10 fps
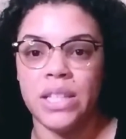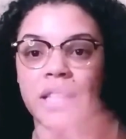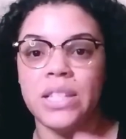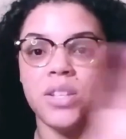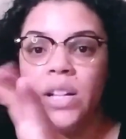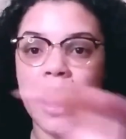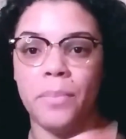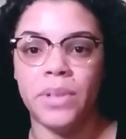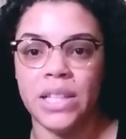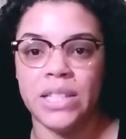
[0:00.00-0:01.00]
This all
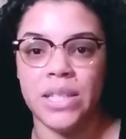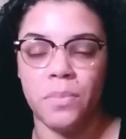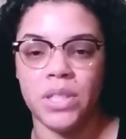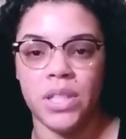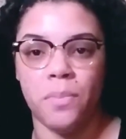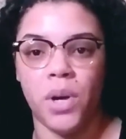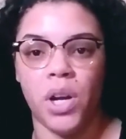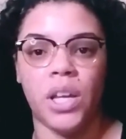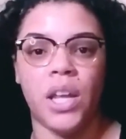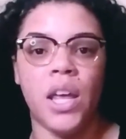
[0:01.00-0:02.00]
happened at the sip and see party.